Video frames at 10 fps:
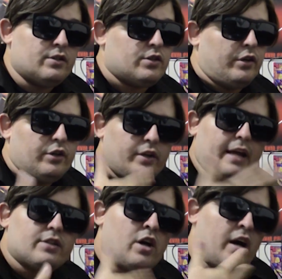And so, you know,
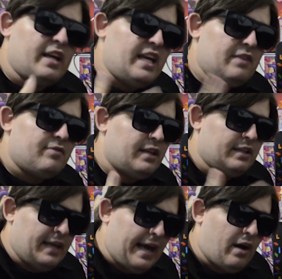that's kind of
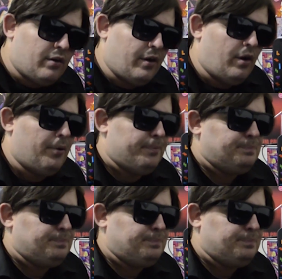evening the alcohol.